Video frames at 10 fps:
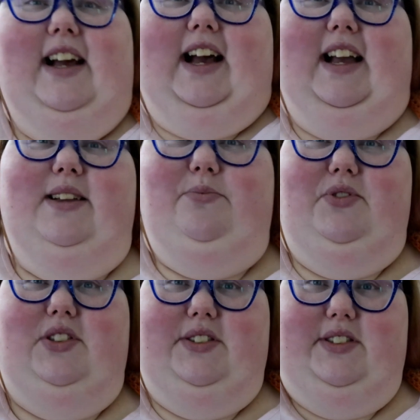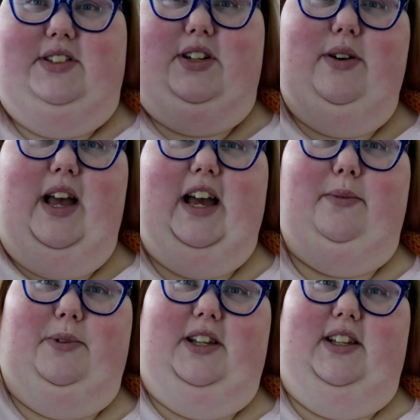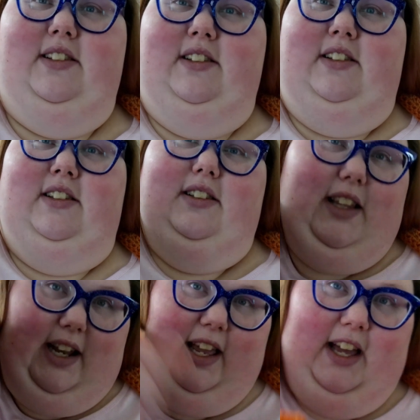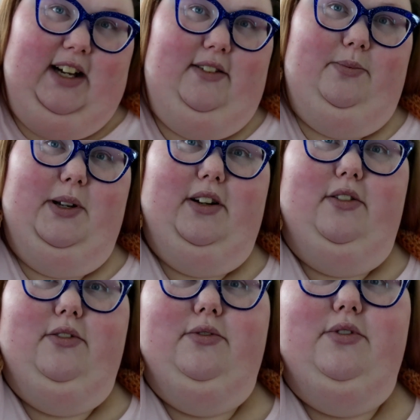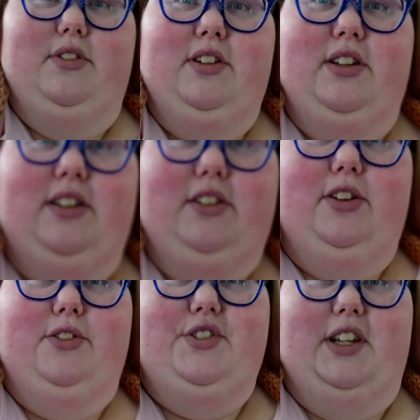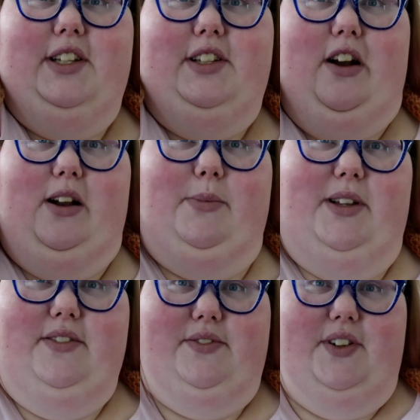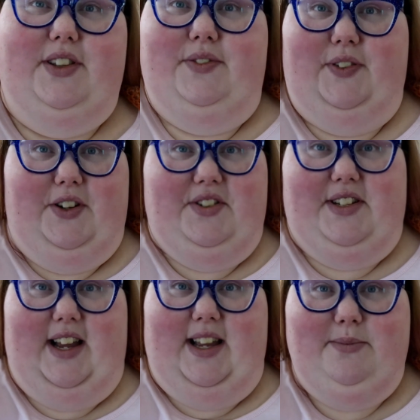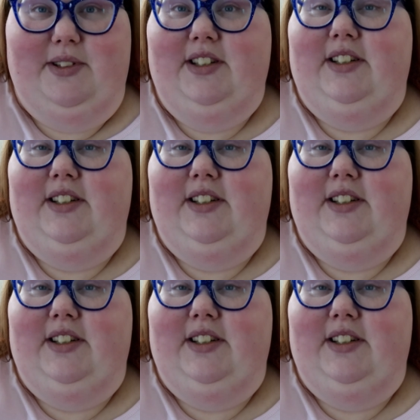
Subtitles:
I'm so happy that I have my own crocheted garment for the first time.